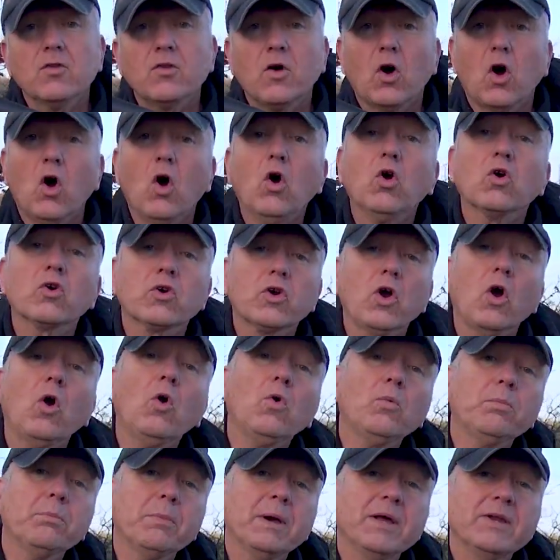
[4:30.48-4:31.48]
the hot and
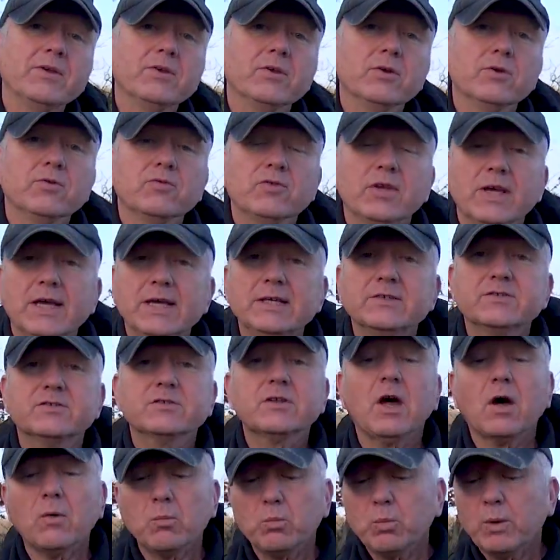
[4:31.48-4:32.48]
cold menus is
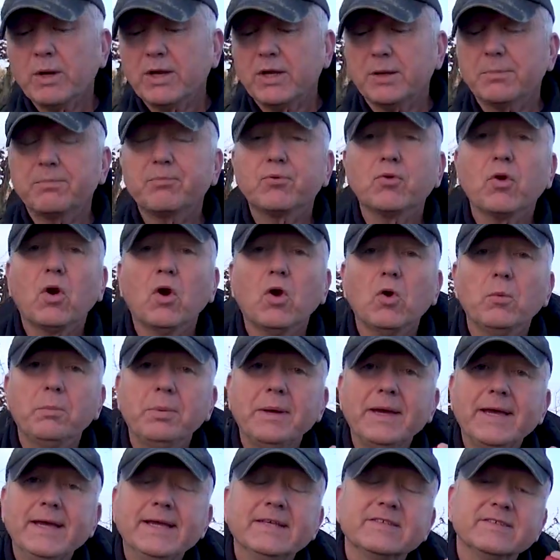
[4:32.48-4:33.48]
done when the probe
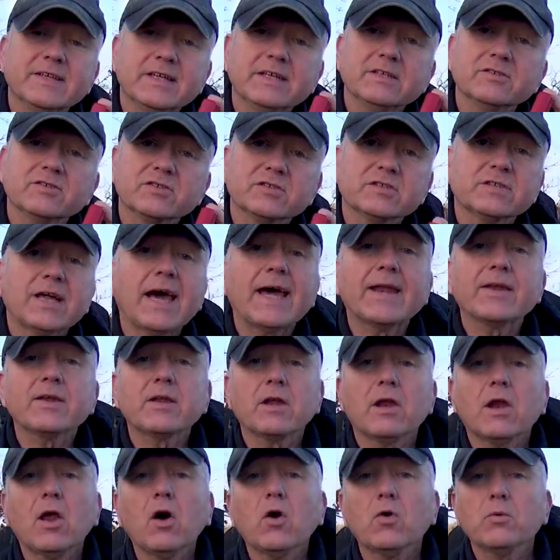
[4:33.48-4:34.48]
is in
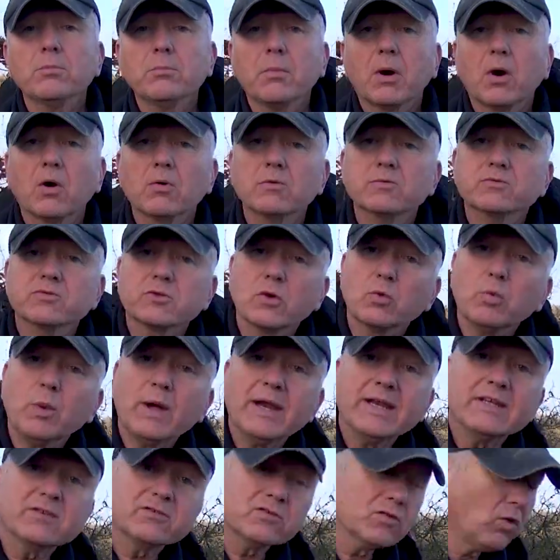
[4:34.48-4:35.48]
standalone mode, so
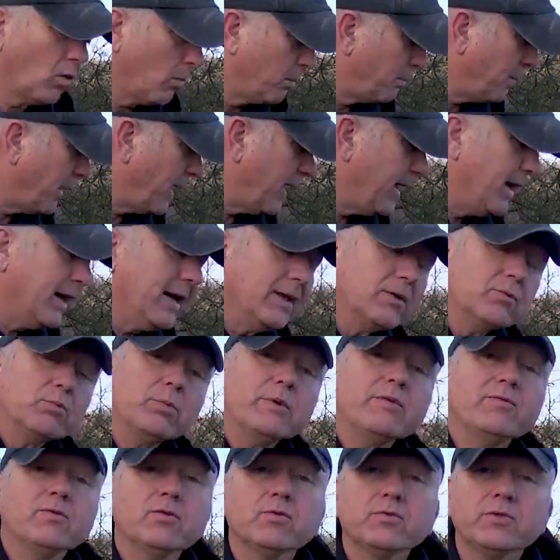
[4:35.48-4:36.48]
when it's not paired
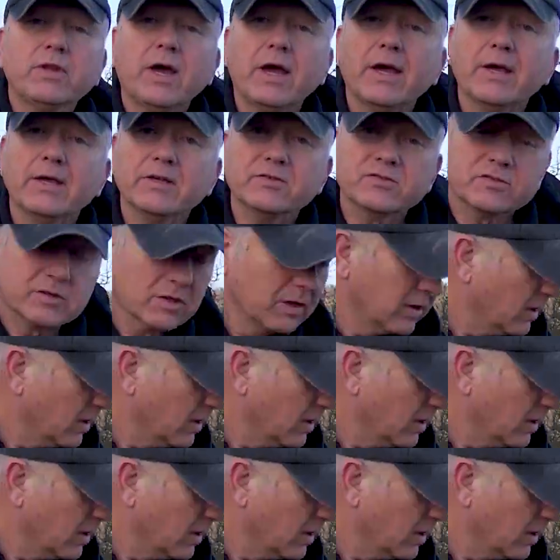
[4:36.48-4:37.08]
with your Deus.